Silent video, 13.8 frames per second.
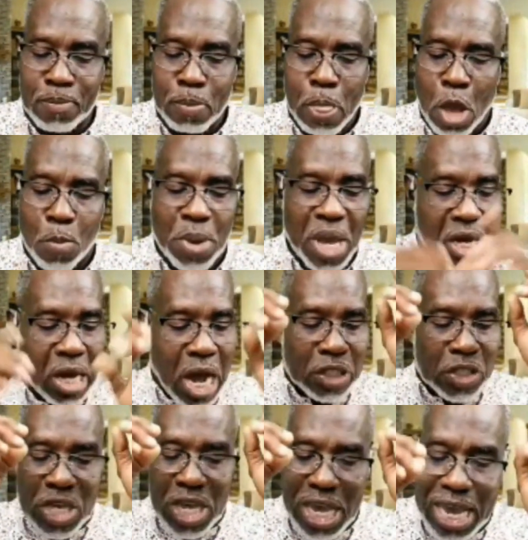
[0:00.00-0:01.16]
because
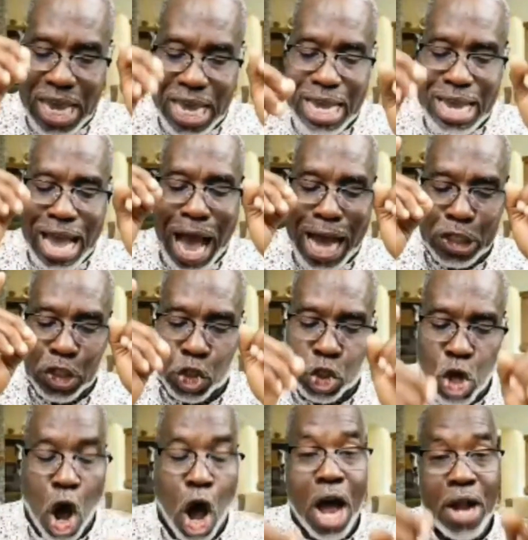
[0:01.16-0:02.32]
he has
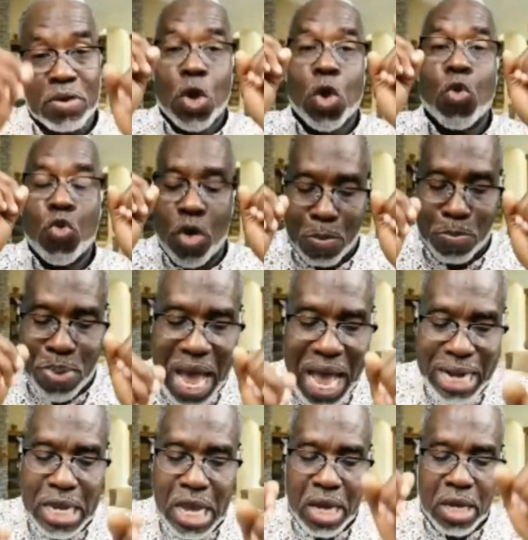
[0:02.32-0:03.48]
taught
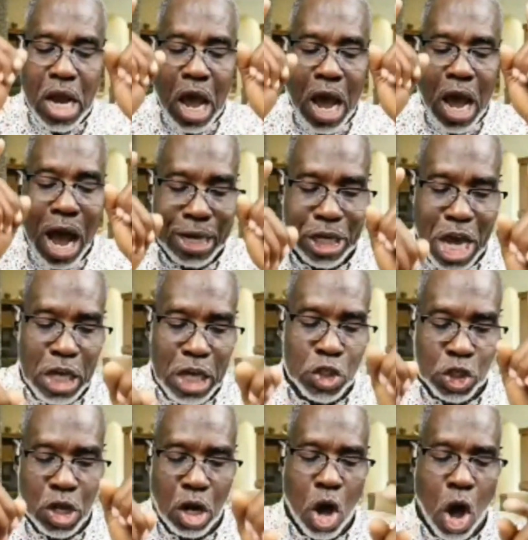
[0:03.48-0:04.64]
rebellion against the
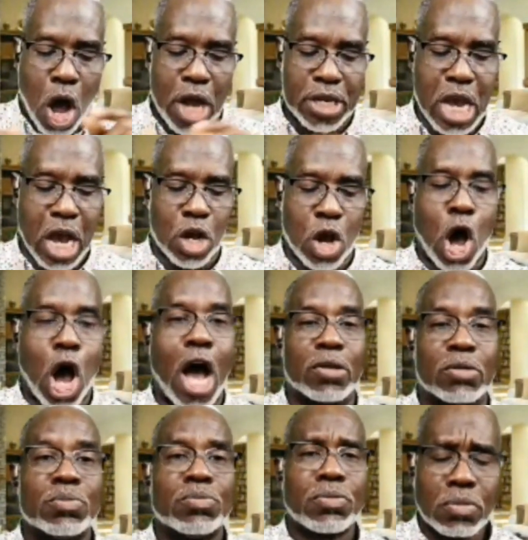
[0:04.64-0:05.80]
Lord your God,
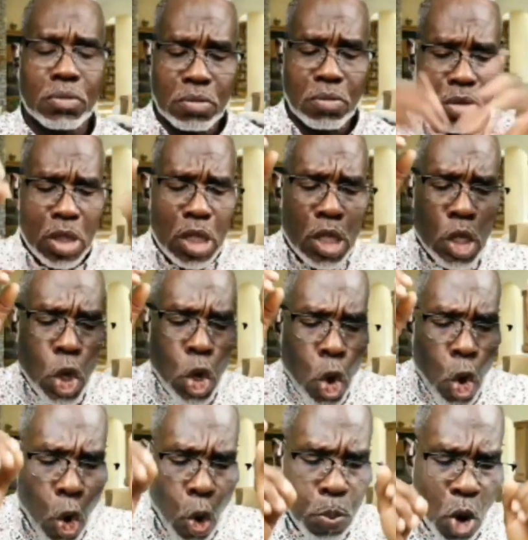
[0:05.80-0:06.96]
who
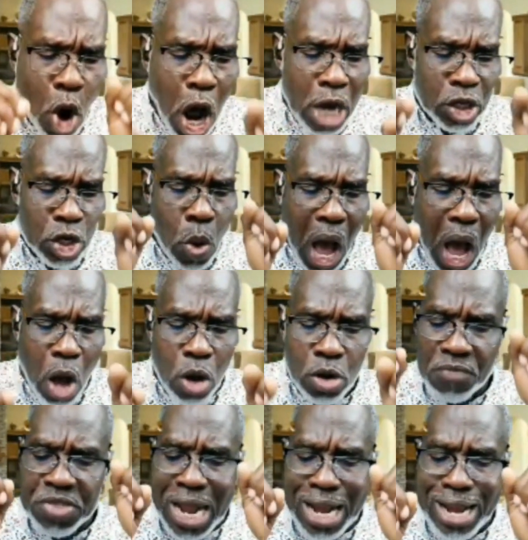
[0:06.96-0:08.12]
brought you out of the
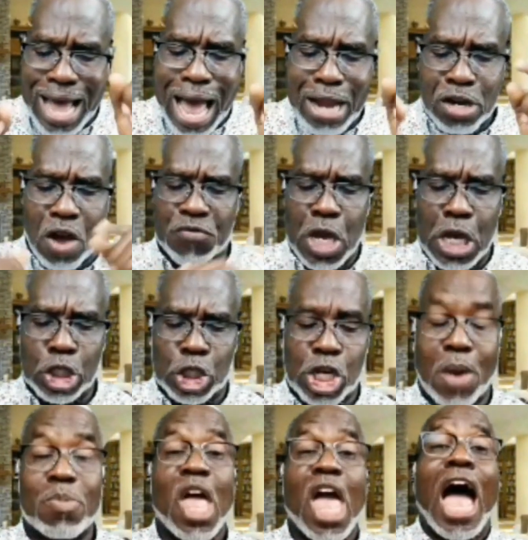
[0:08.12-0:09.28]
land of Egypt
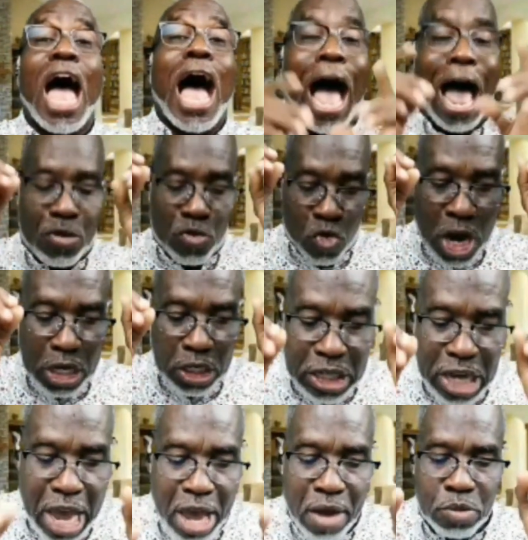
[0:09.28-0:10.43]
and
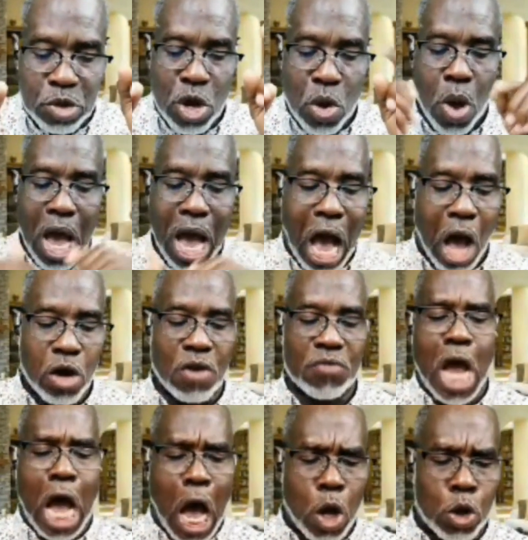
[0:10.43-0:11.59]
redeemed you out of the
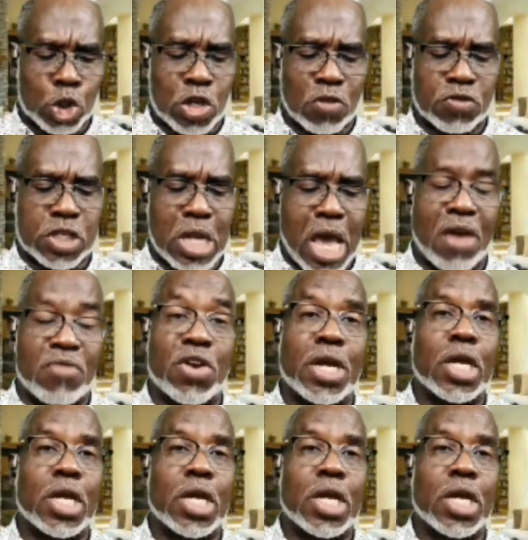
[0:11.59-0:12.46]
house of slavery,